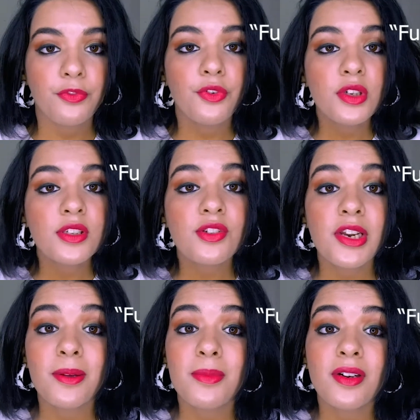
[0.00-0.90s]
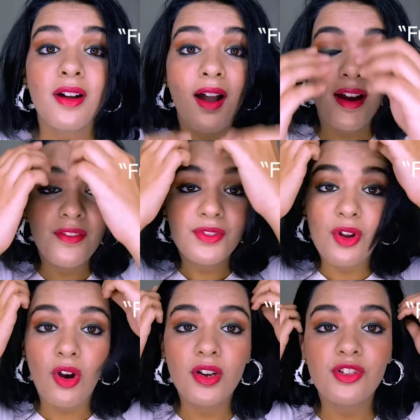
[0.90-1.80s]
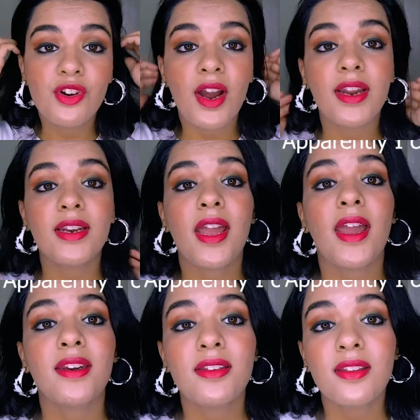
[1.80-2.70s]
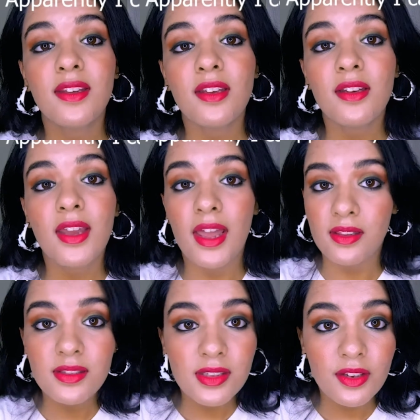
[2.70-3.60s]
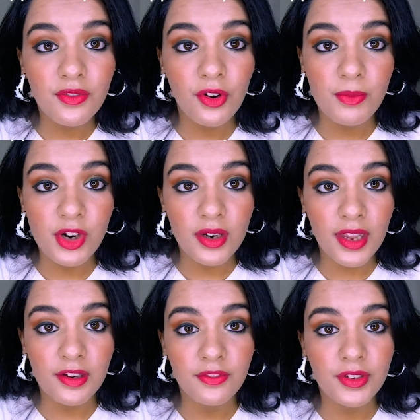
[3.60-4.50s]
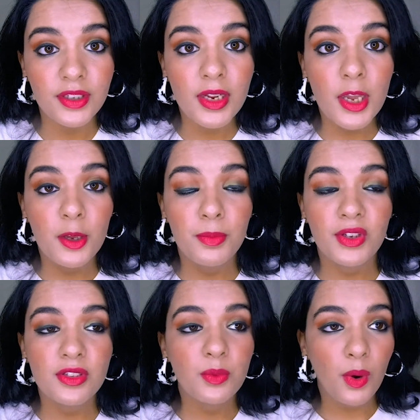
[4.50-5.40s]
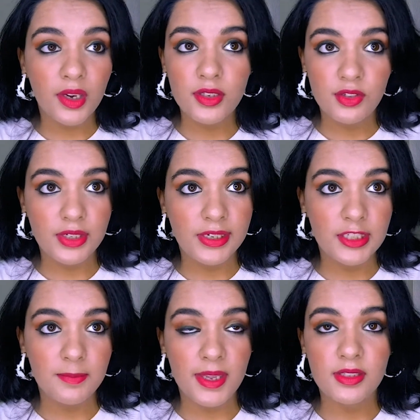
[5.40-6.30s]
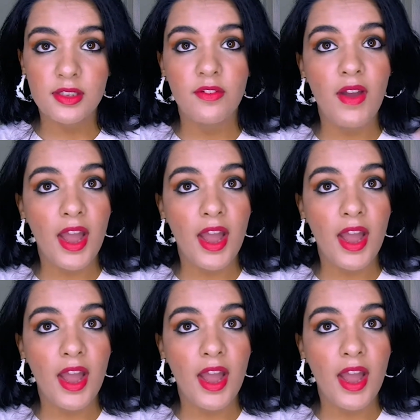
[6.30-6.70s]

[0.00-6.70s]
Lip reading: Full disclaimer, I have not tried anything else from Drunk Elephant because one, it's really expensive,